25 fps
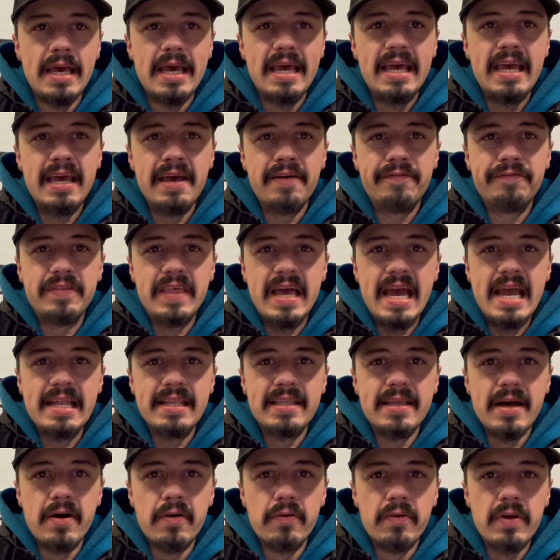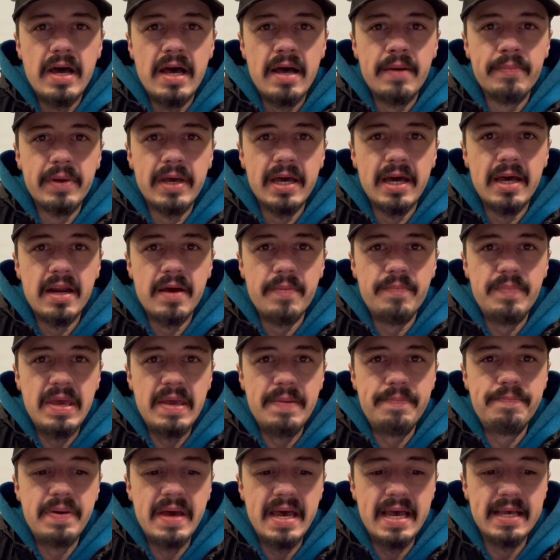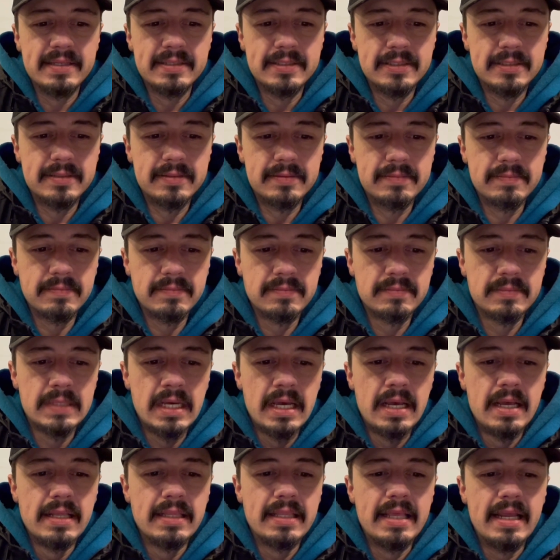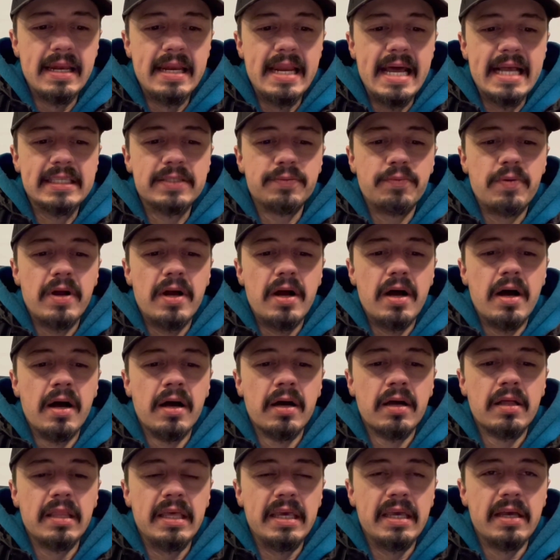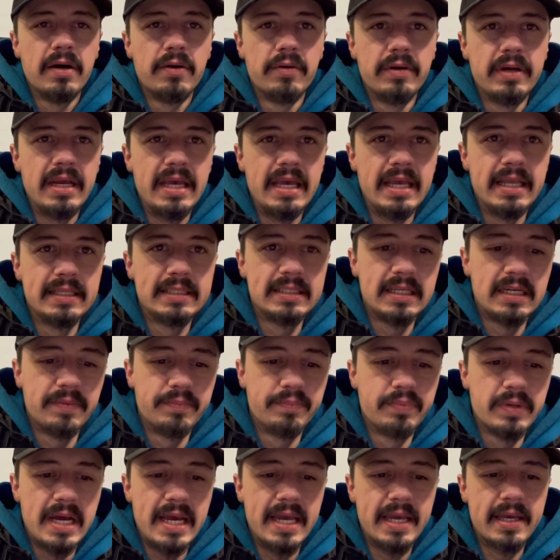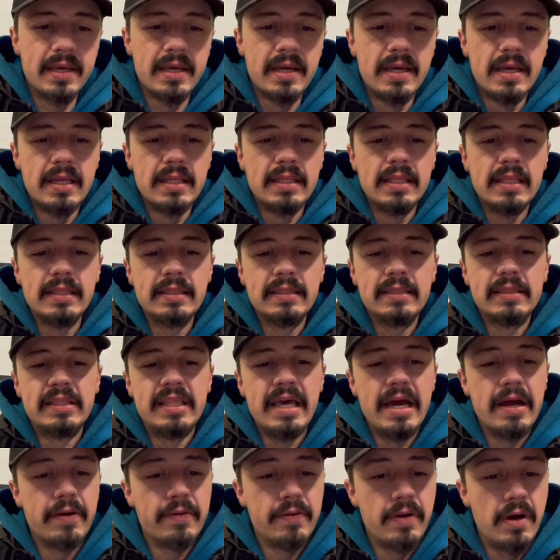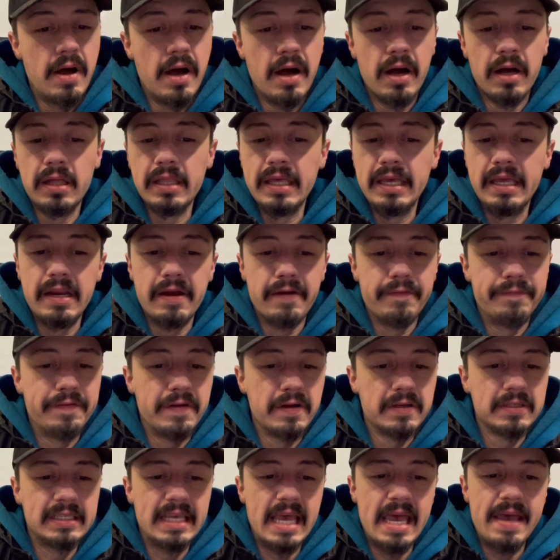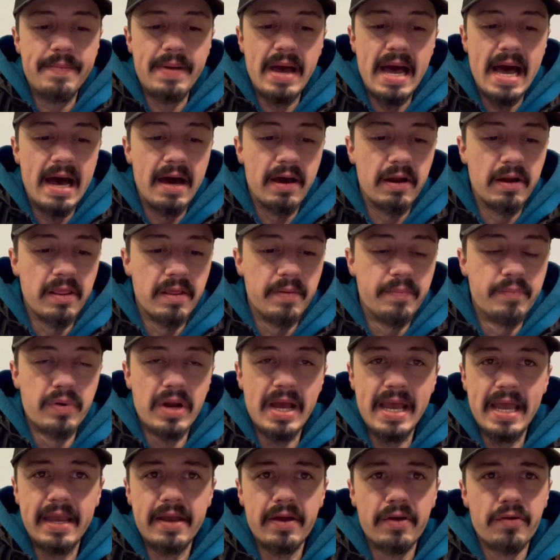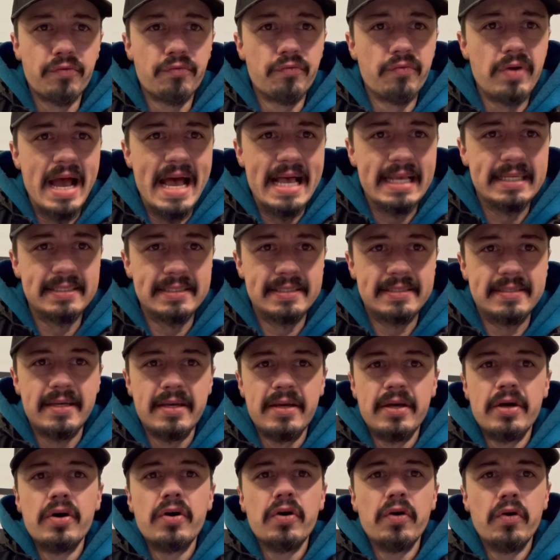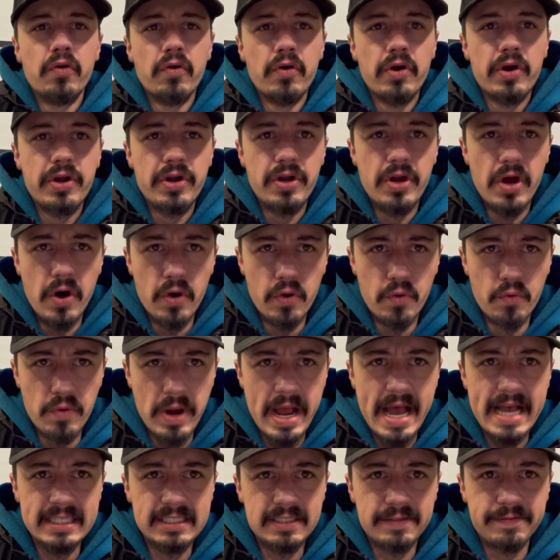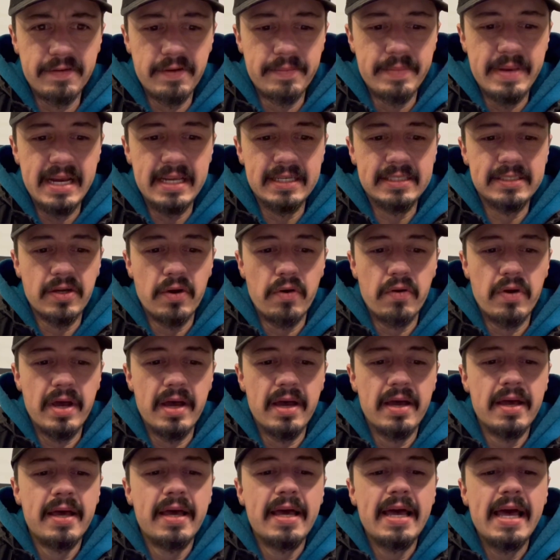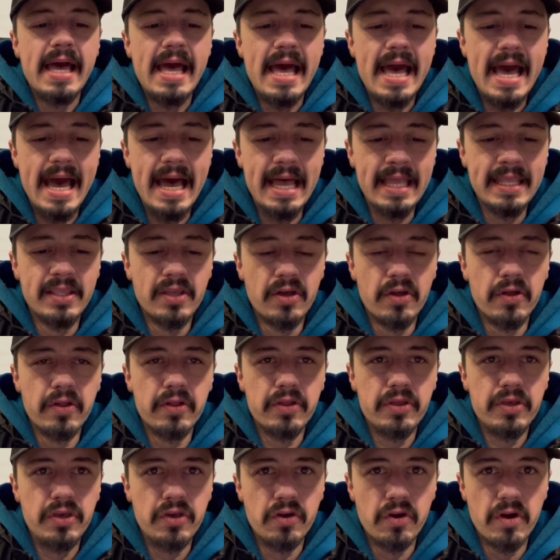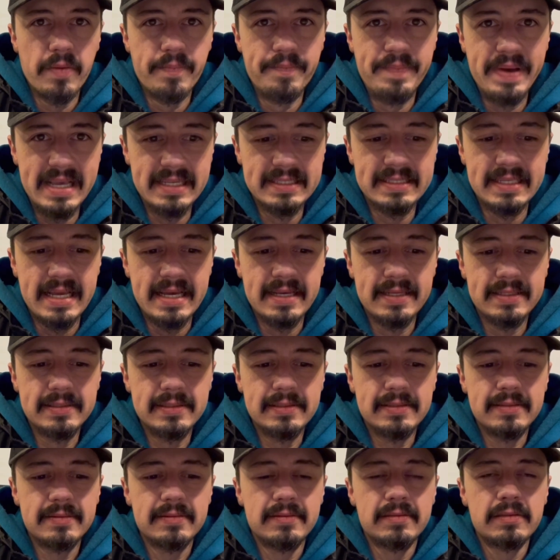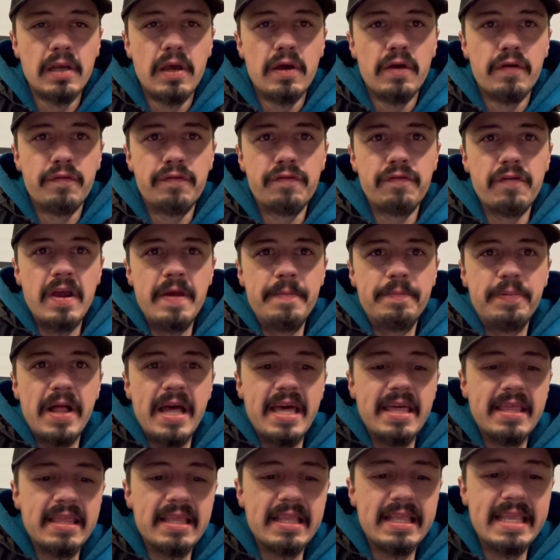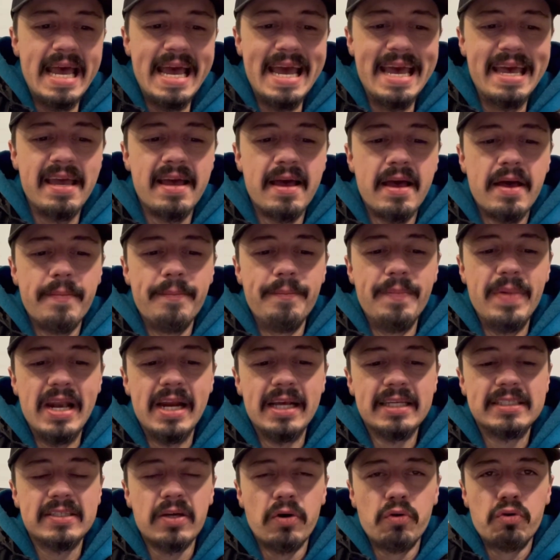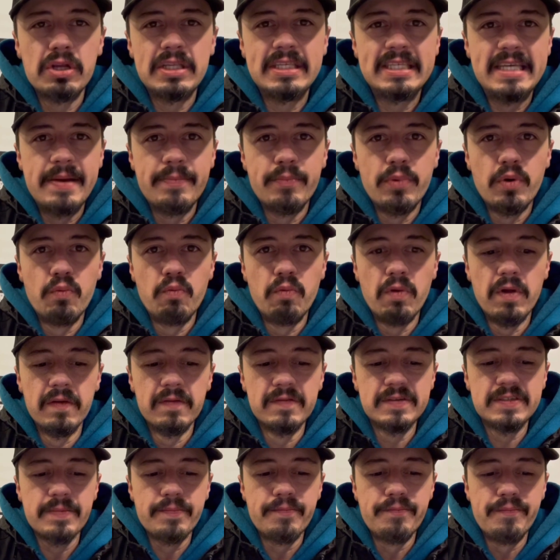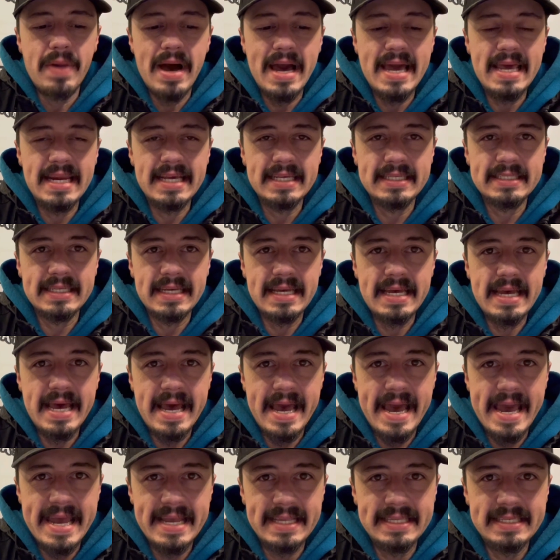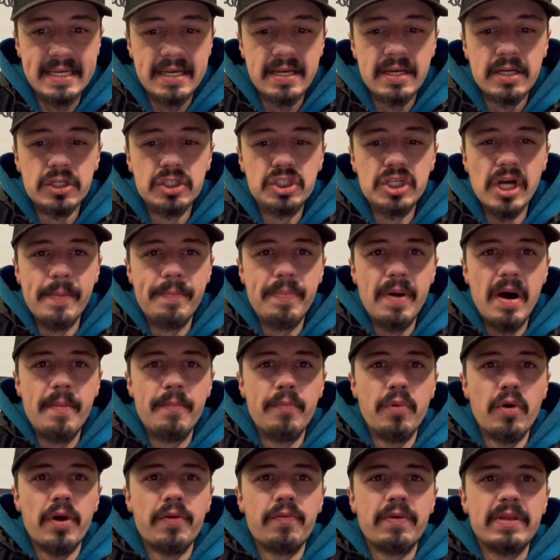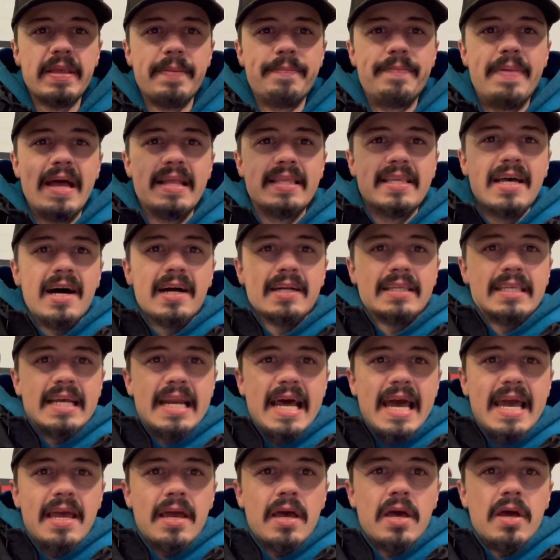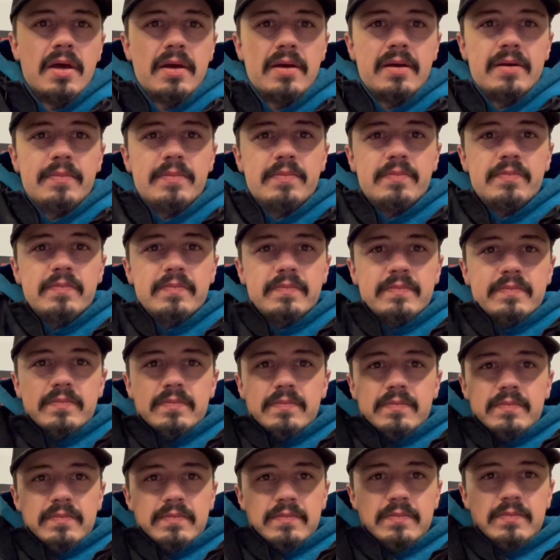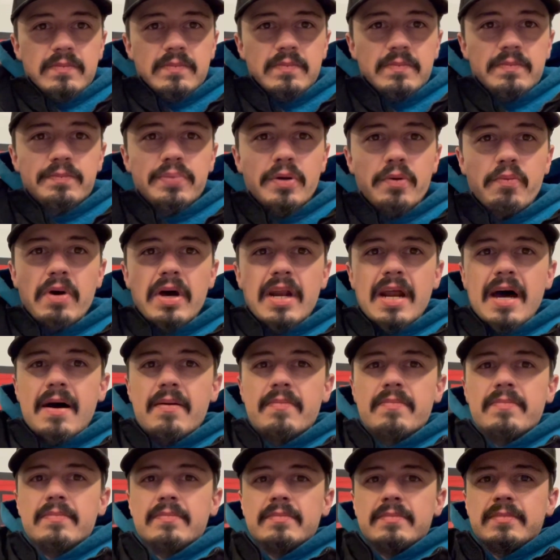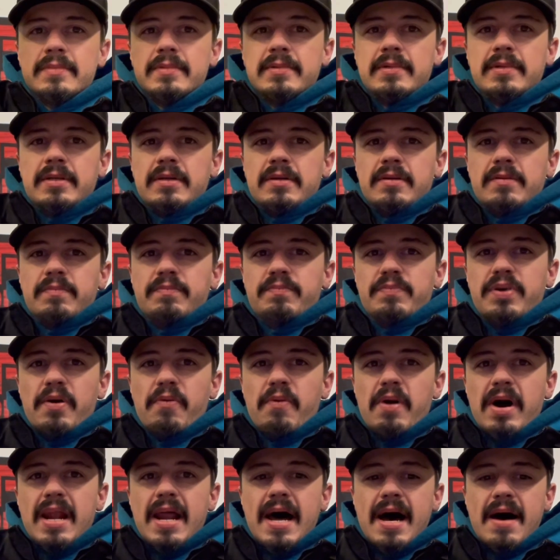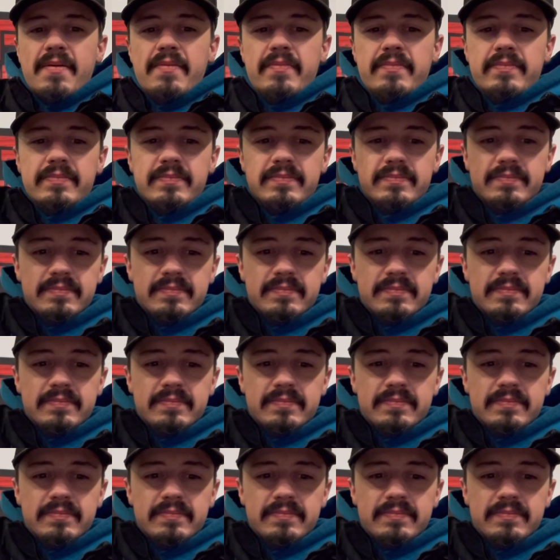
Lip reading: If they don't, I'm going to be pissed. The Nets were ugly going into the break. They're ugly their first game out of the break. Rest or no rest for Minnesota. Handle your business. Free play of the day. Minnesota Timberwolves -8. Jump on board with the Ben Dog today. Put one up. Put one up.